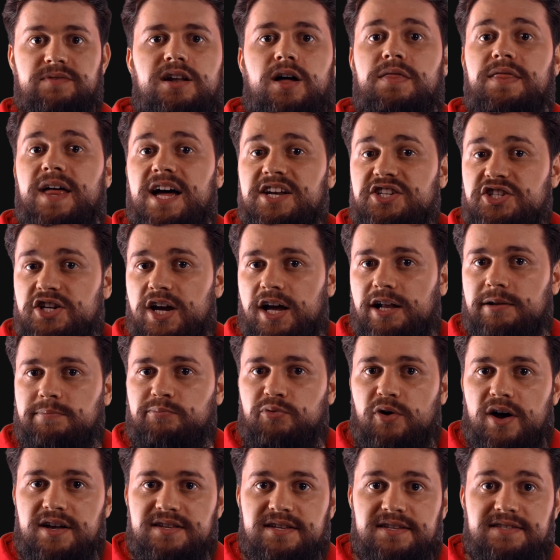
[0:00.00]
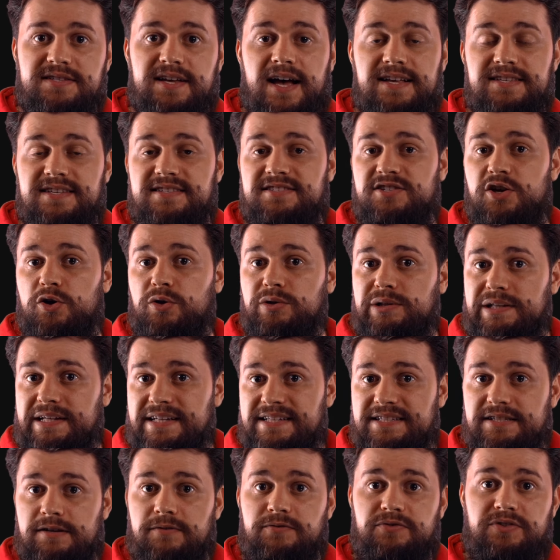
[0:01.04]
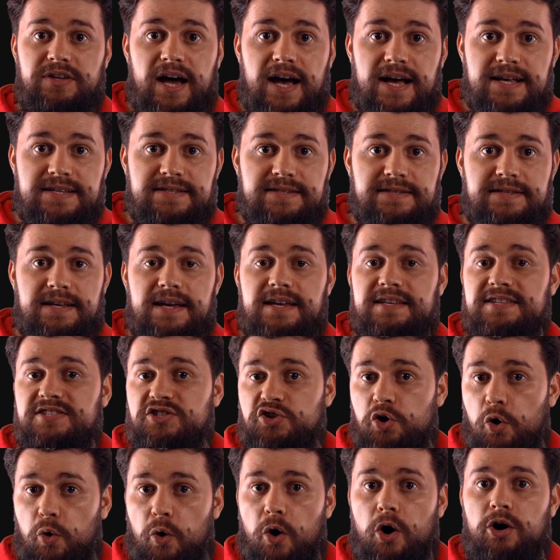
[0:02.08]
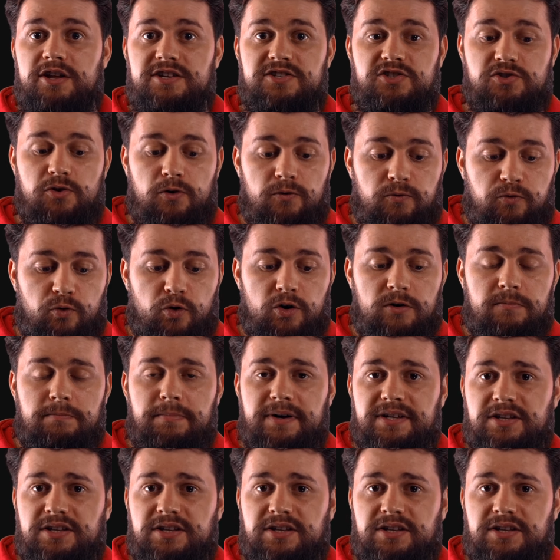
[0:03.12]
Now that child process has its own list of tasks and so on and so forth,